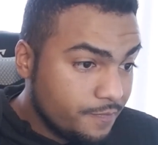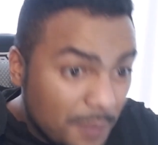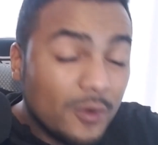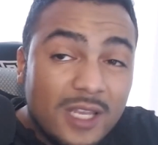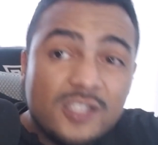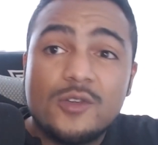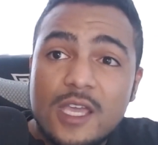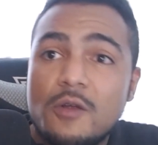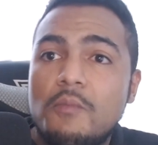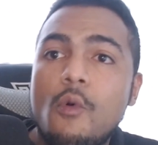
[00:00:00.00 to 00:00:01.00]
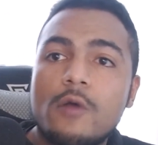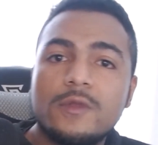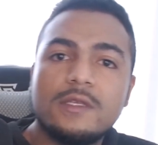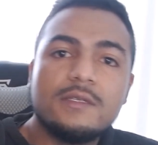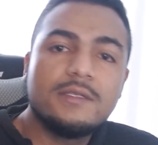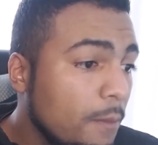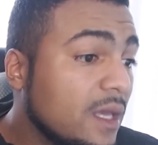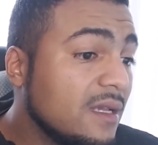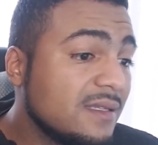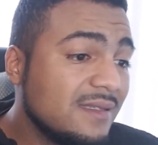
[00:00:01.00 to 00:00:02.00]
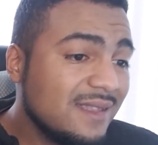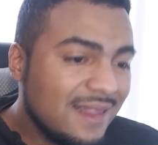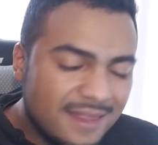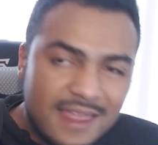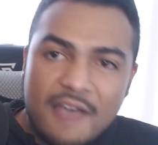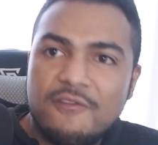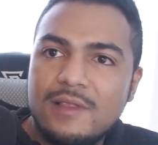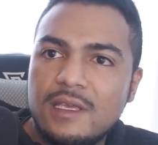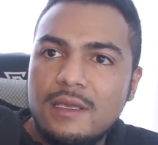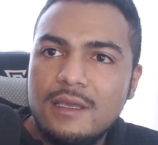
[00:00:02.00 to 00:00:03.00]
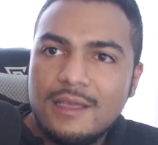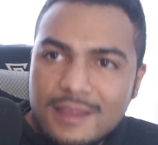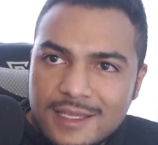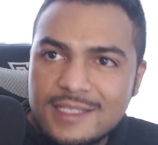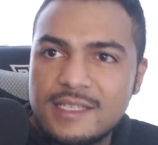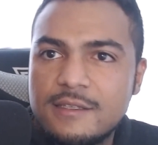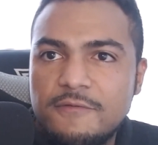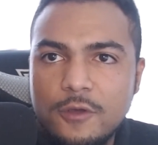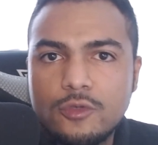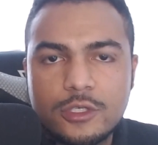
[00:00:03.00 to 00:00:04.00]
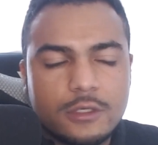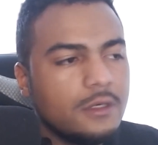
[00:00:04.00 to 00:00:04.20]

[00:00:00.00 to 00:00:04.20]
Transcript: people need to get on board with this because definitely this is the future